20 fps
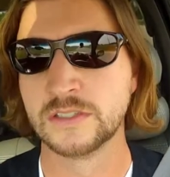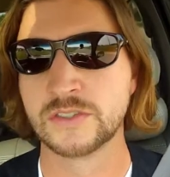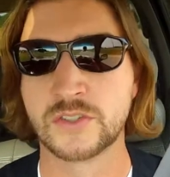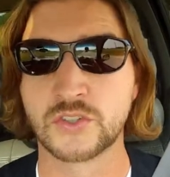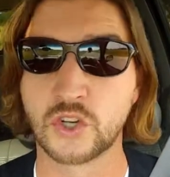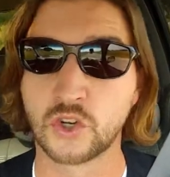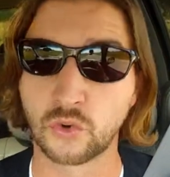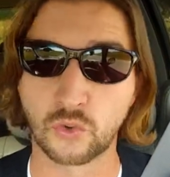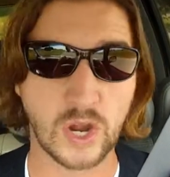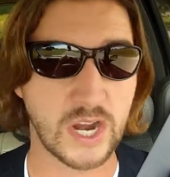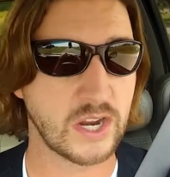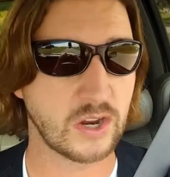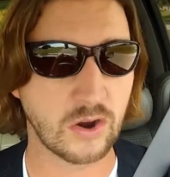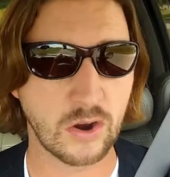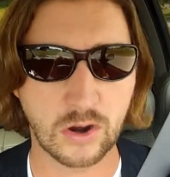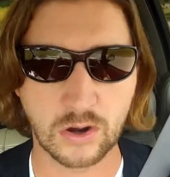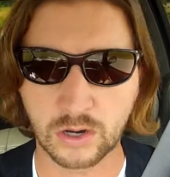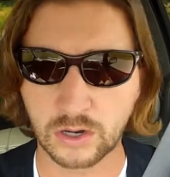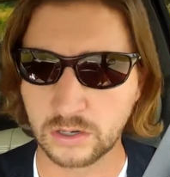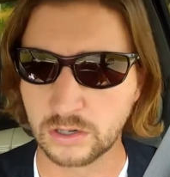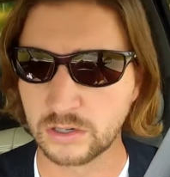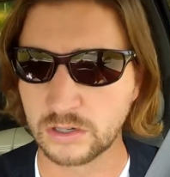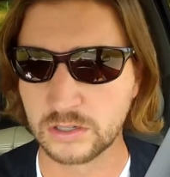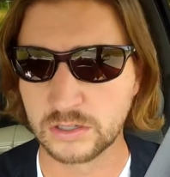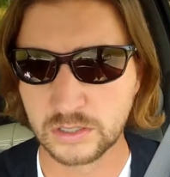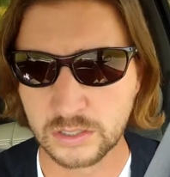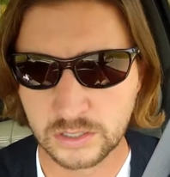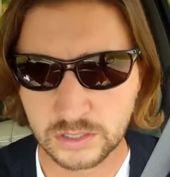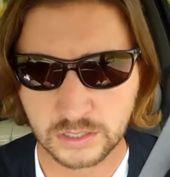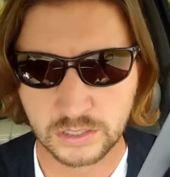It's a great car.
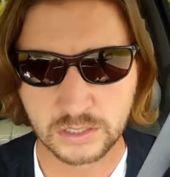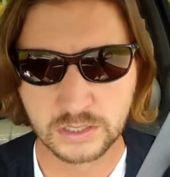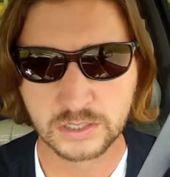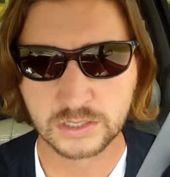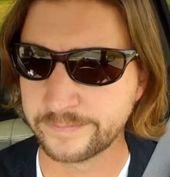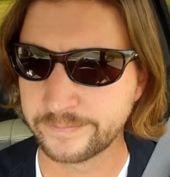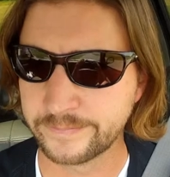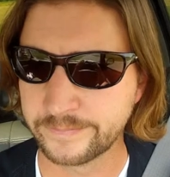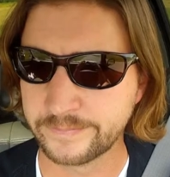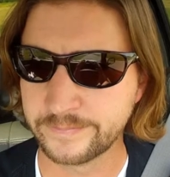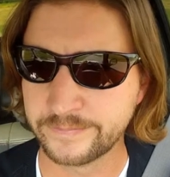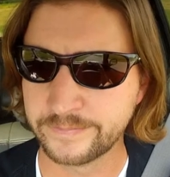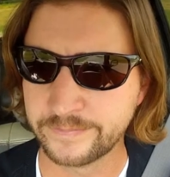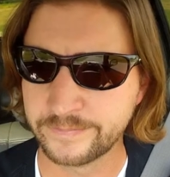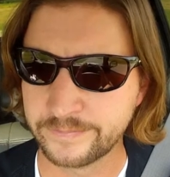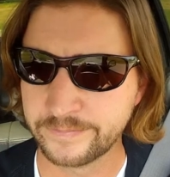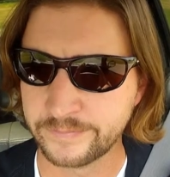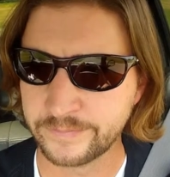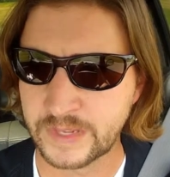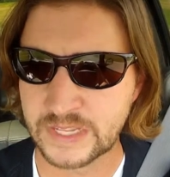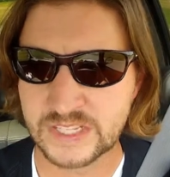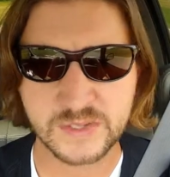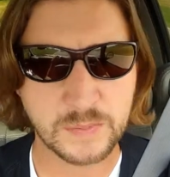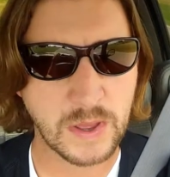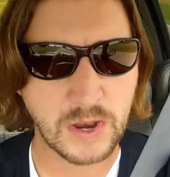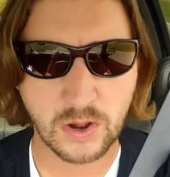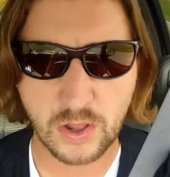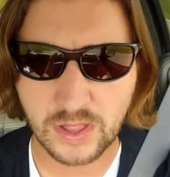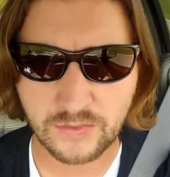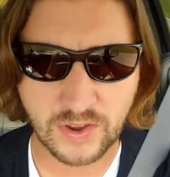That's
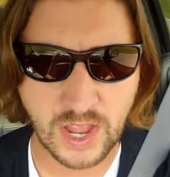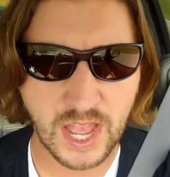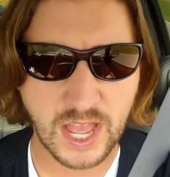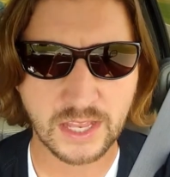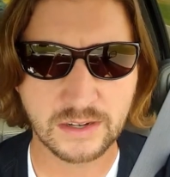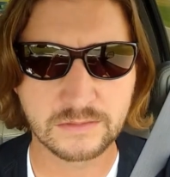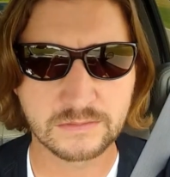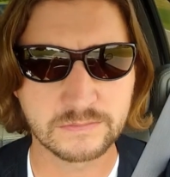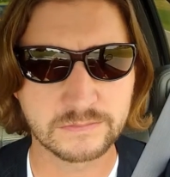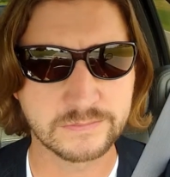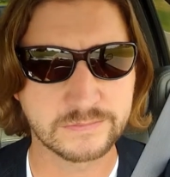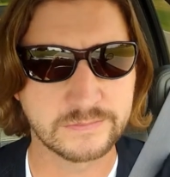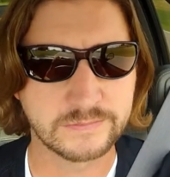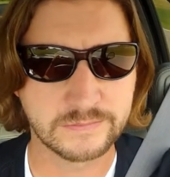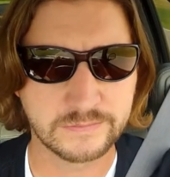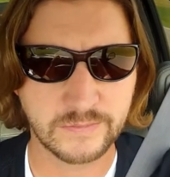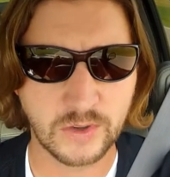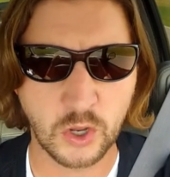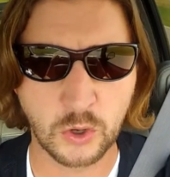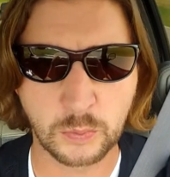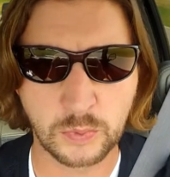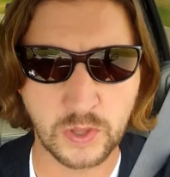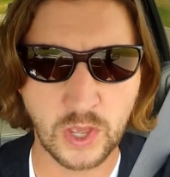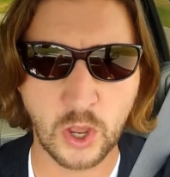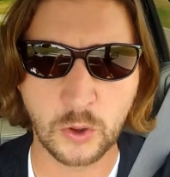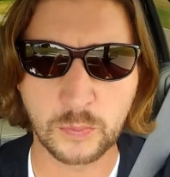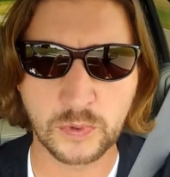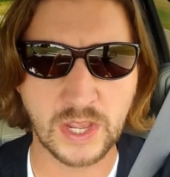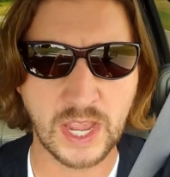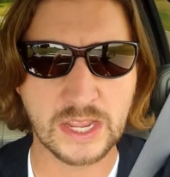about all I've got. I hope you,
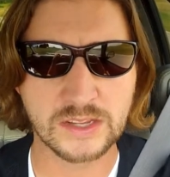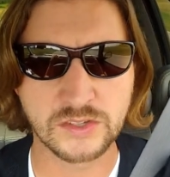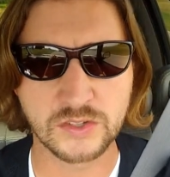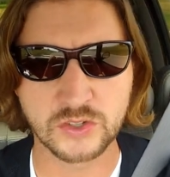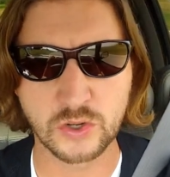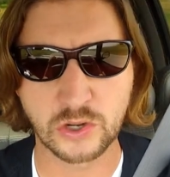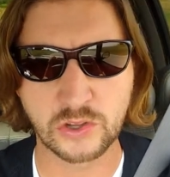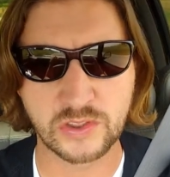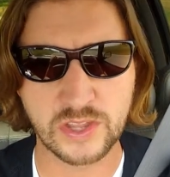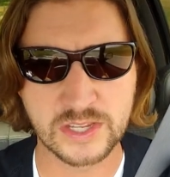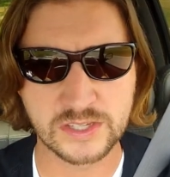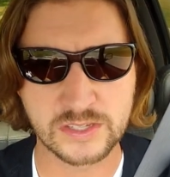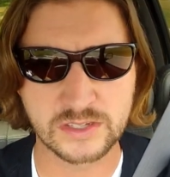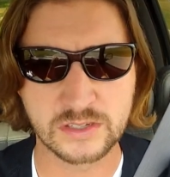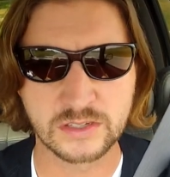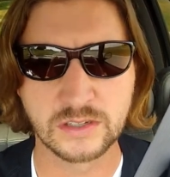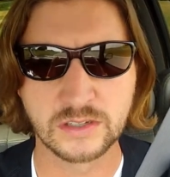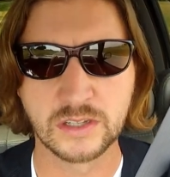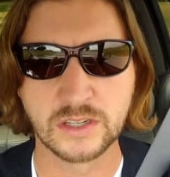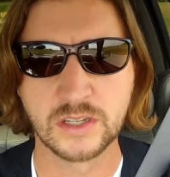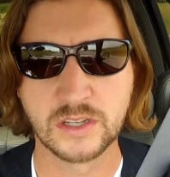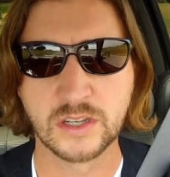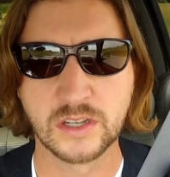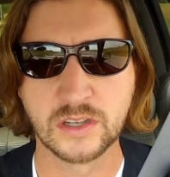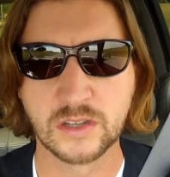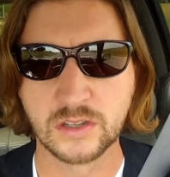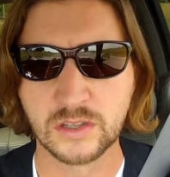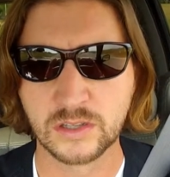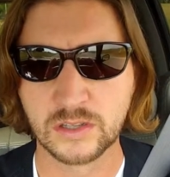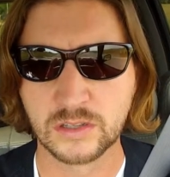I hope you guys enjoyed this.
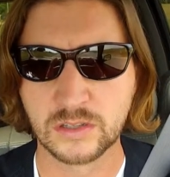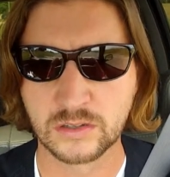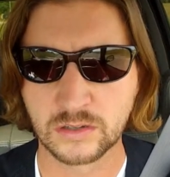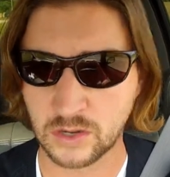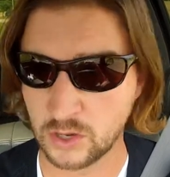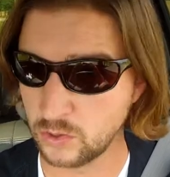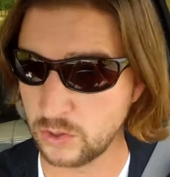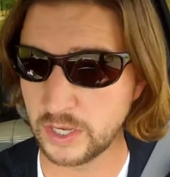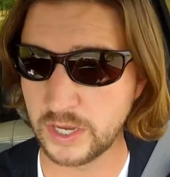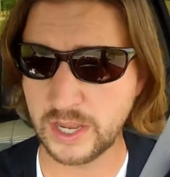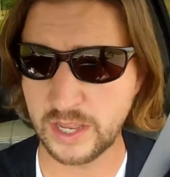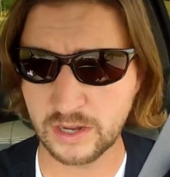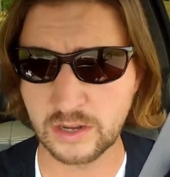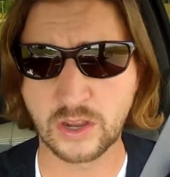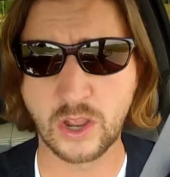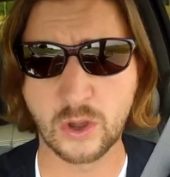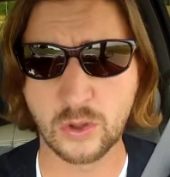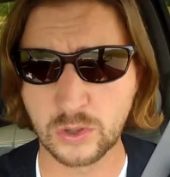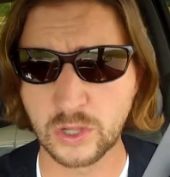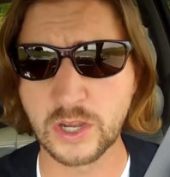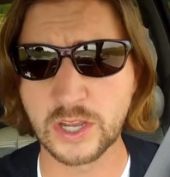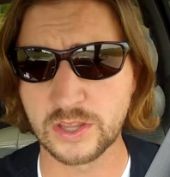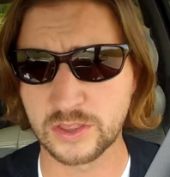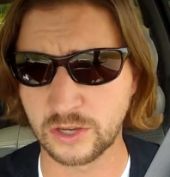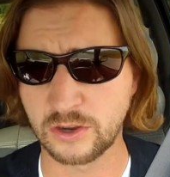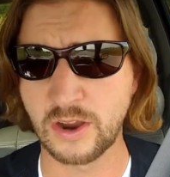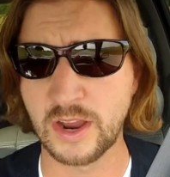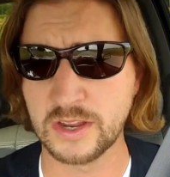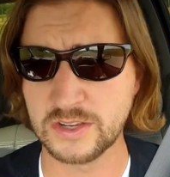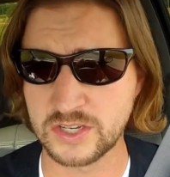Go look at go look at
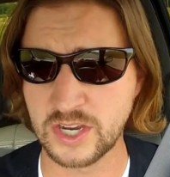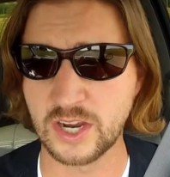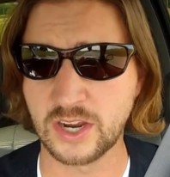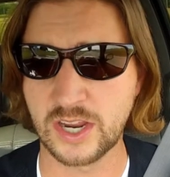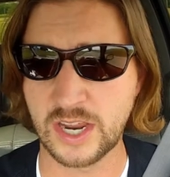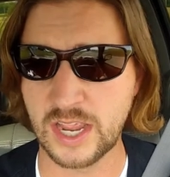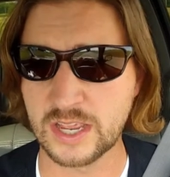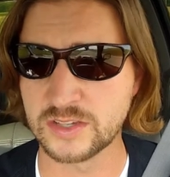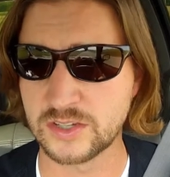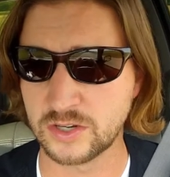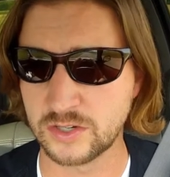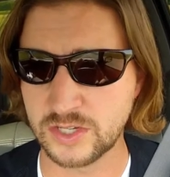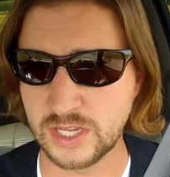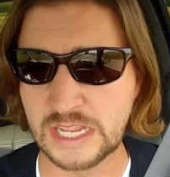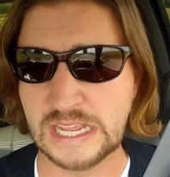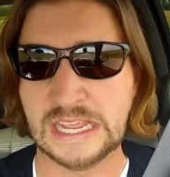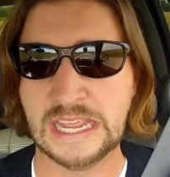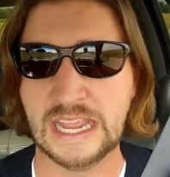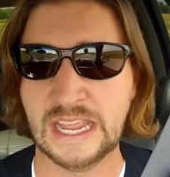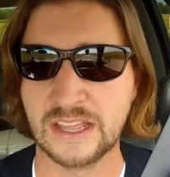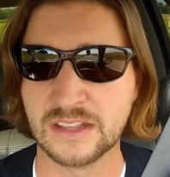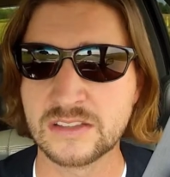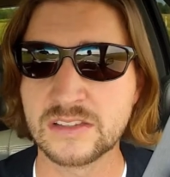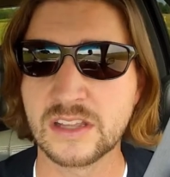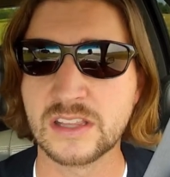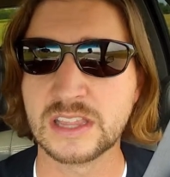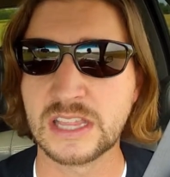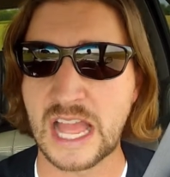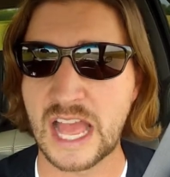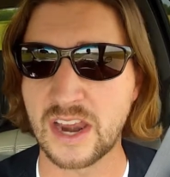the Grand Cherokee SRT. It's
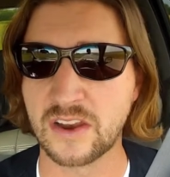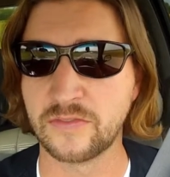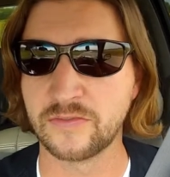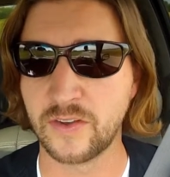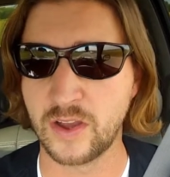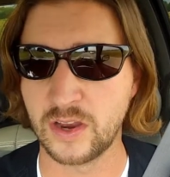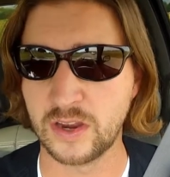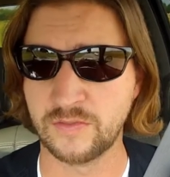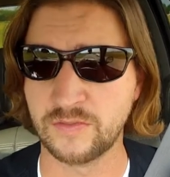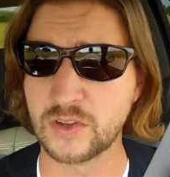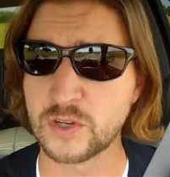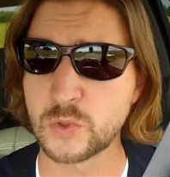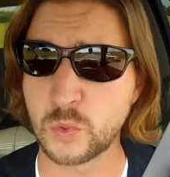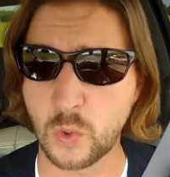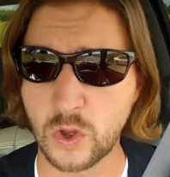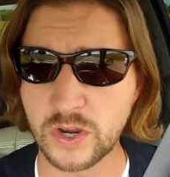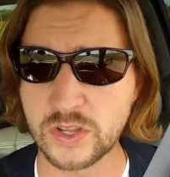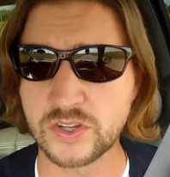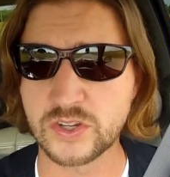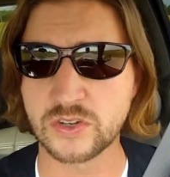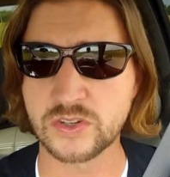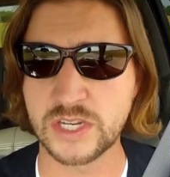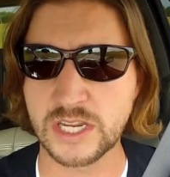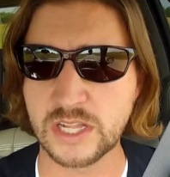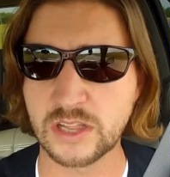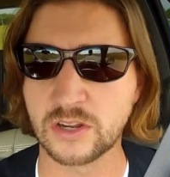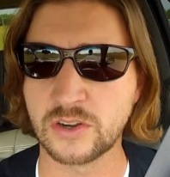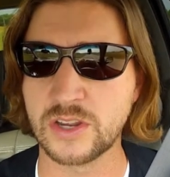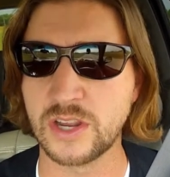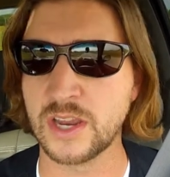a lot of fun. If there's one at your
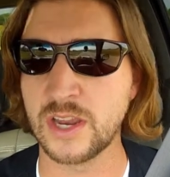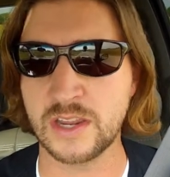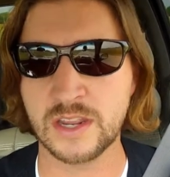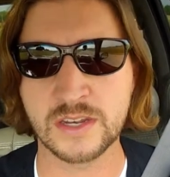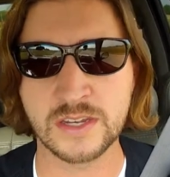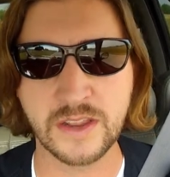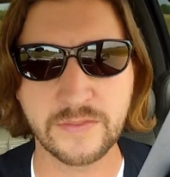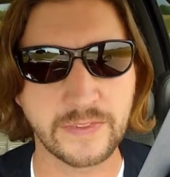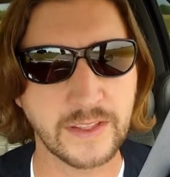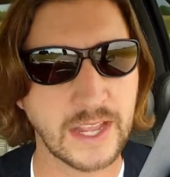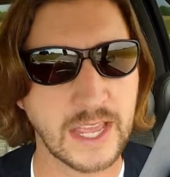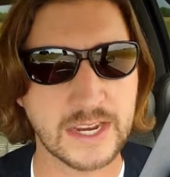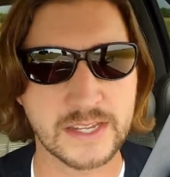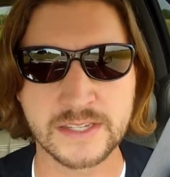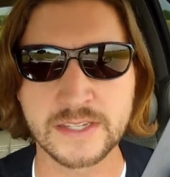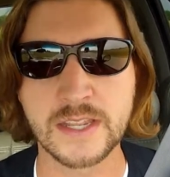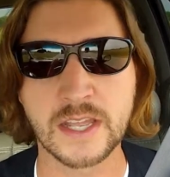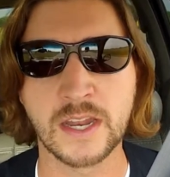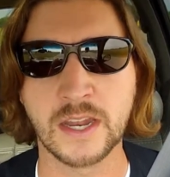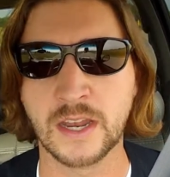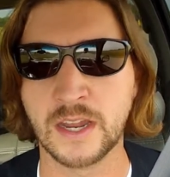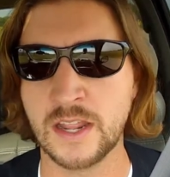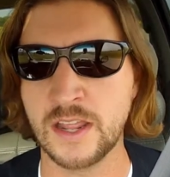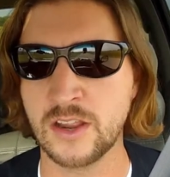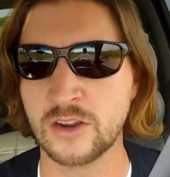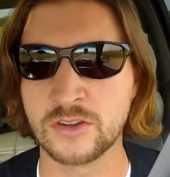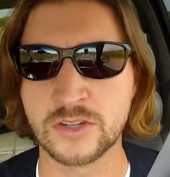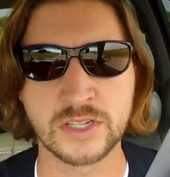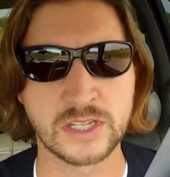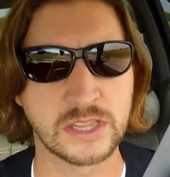dealer, you, you definitely got to sit in
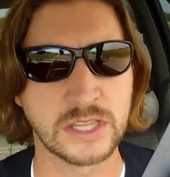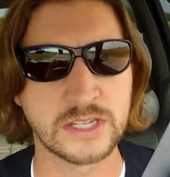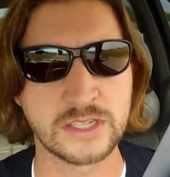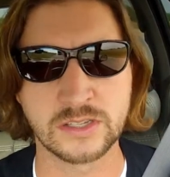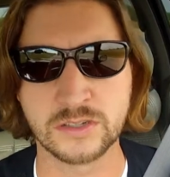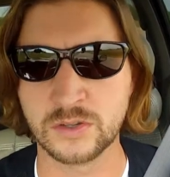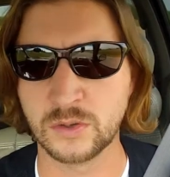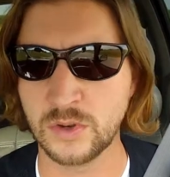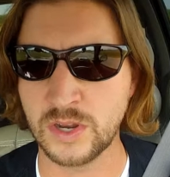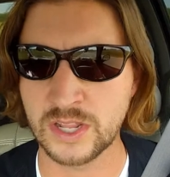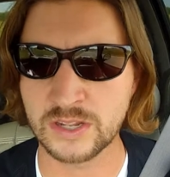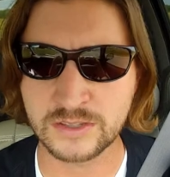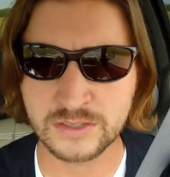it or just listen to it.